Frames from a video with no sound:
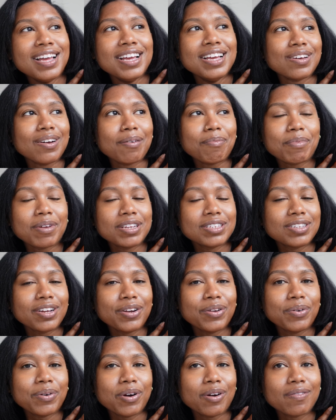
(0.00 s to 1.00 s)
So I'm gonna
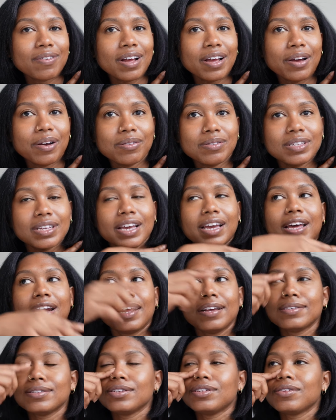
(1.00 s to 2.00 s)
start doing overnight oats
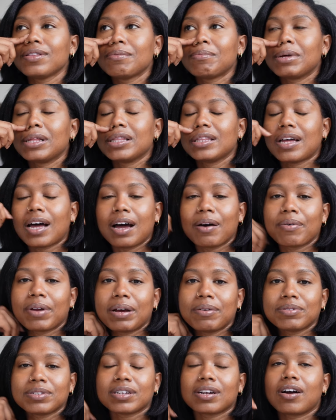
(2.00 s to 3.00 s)
again. I used to do them a lot
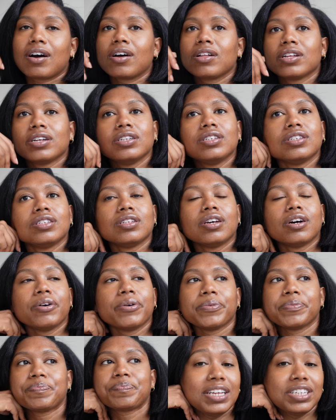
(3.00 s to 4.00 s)
when I was in college,
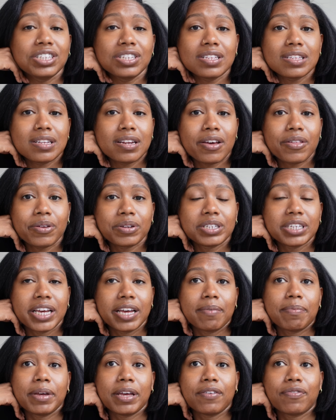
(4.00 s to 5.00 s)
so that's just another
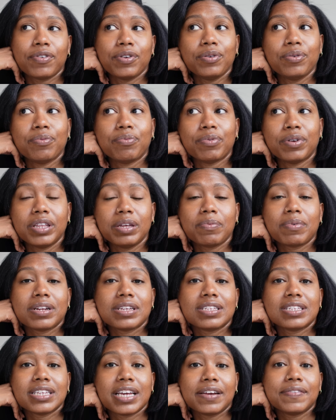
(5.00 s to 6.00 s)
tip. If you really
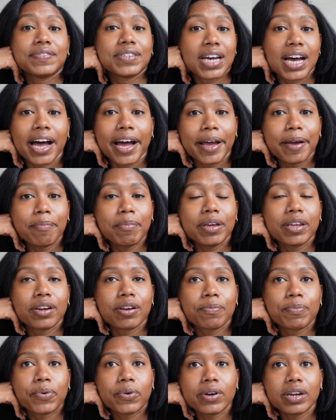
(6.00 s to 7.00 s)
want to save time in
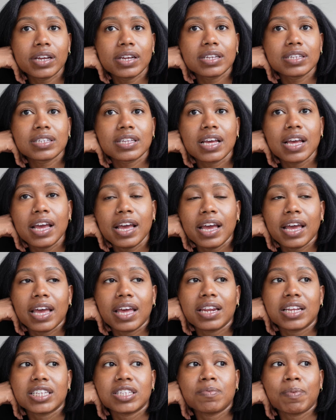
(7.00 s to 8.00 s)
your mornings,
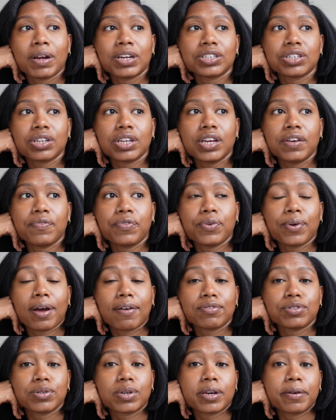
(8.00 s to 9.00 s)
and especially if you
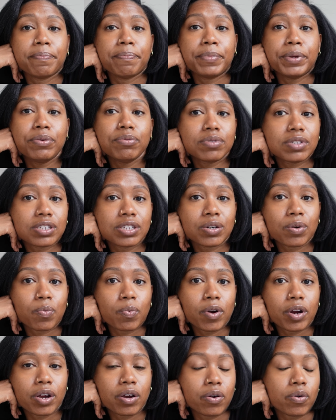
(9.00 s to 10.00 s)
have to commute to
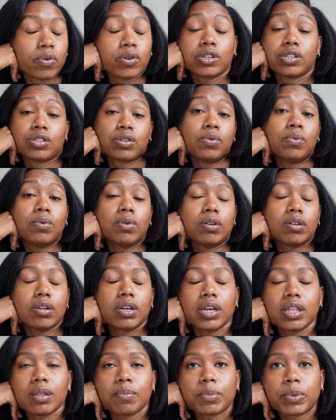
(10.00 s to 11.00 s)
work or school
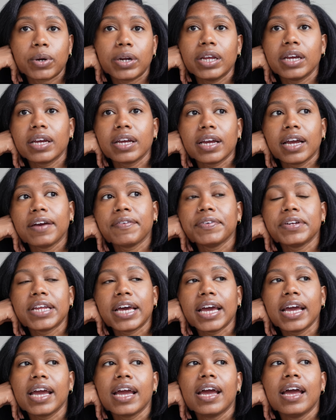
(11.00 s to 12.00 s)
in the morning every
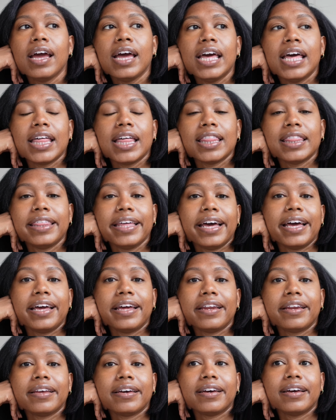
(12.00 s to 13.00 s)
day,
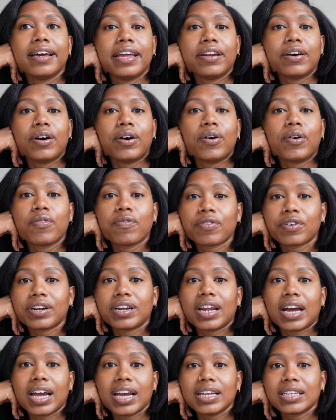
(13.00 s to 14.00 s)
then an
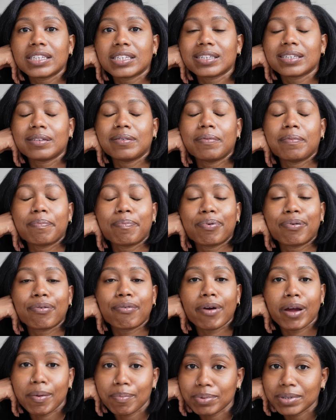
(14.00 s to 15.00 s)
overnight
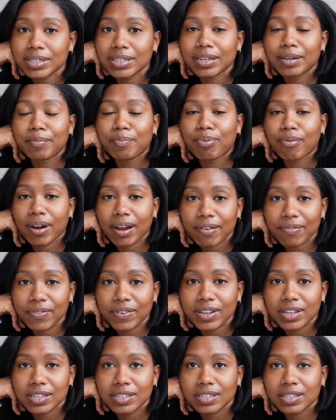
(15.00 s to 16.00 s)
prepped
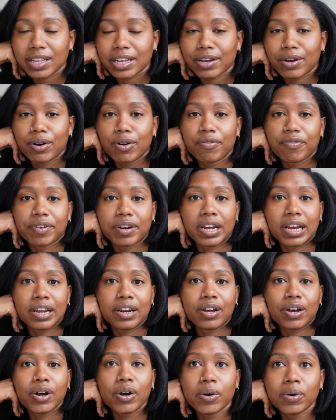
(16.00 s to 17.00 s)
breakfast, like
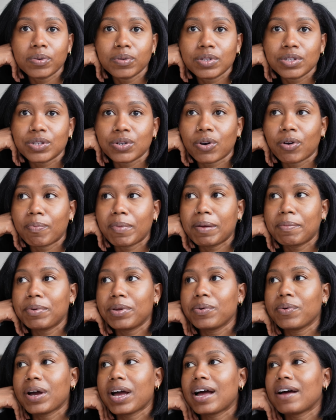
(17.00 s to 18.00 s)
overnight oats, or maybe
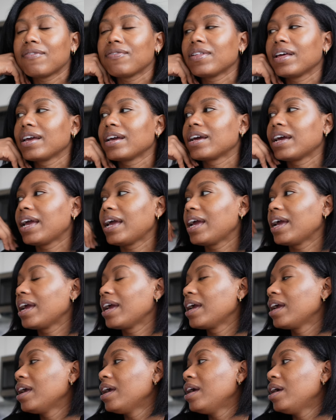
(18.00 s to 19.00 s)
you have like
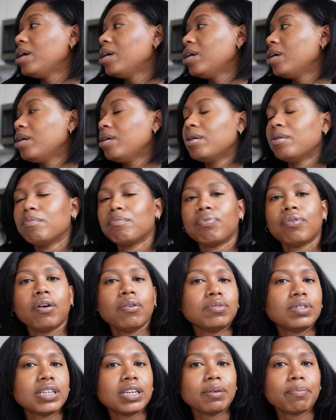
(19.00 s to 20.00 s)
a
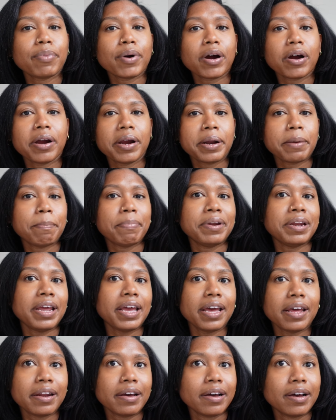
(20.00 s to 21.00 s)
protein bar and a
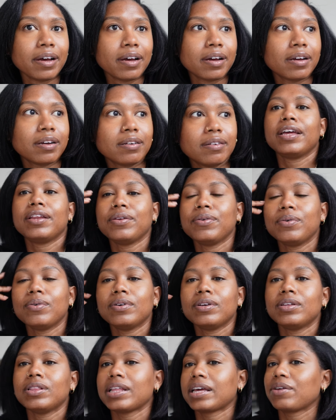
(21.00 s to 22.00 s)
banana, and
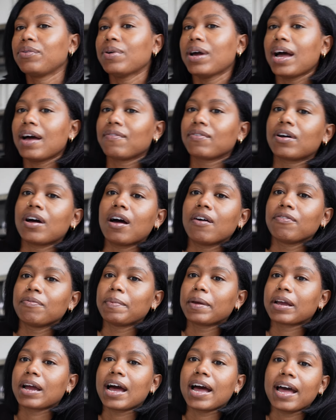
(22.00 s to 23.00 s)
you have a coffee
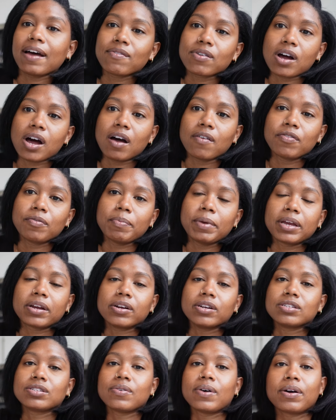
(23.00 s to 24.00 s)
maker. I have a coffee
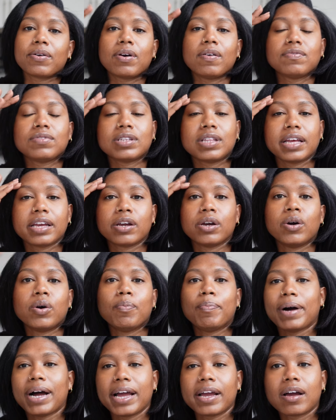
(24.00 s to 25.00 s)
maker, so I don't have to like
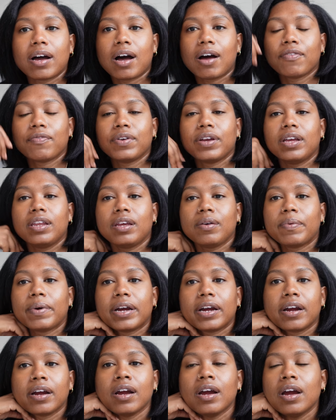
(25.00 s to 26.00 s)
go buy coffee
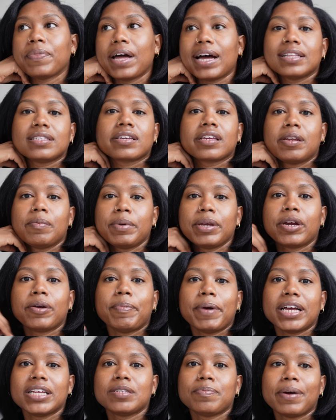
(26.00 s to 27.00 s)
anywhere. That's gonna be your
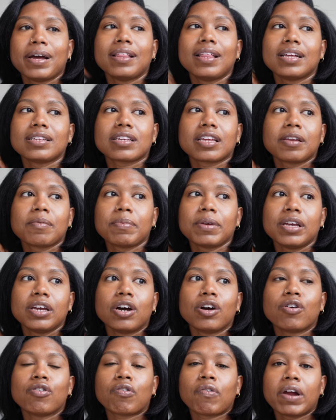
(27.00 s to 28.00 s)
best bet. That's gonna be
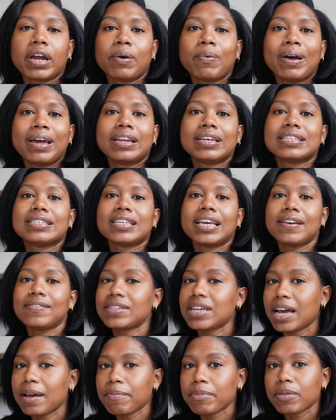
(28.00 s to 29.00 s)
a great way to
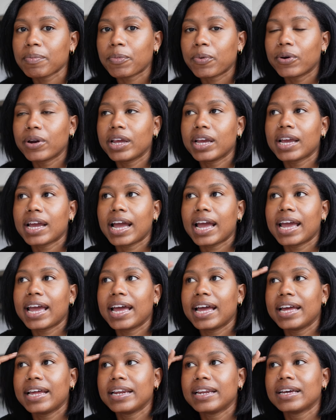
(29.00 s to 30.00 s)
save time in the morning
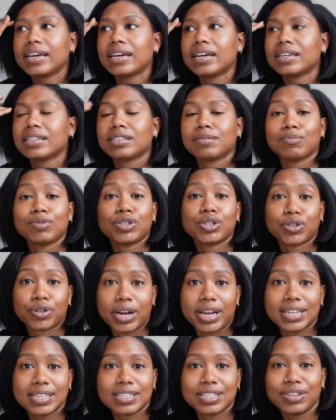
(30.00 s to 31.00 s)
and some
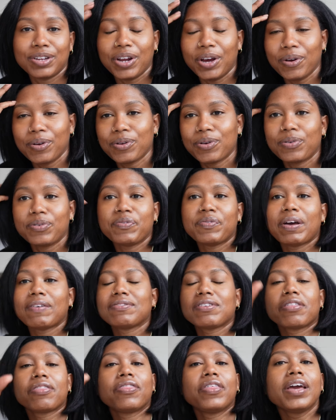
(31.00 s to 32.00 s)
stress. You know, you don't even
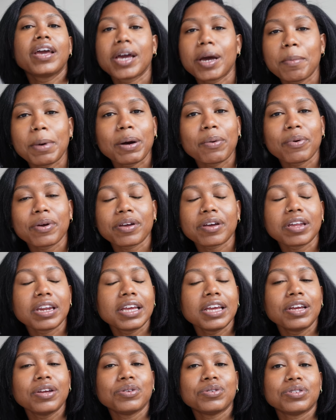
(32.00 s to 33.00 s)
have to think about where you're
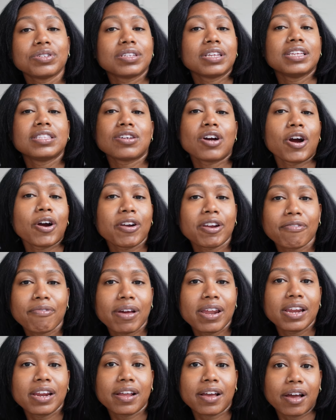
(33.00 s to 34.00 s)
gonna eat. It's already
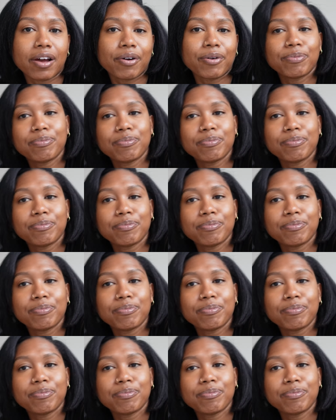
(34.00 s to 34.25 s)
ready to go.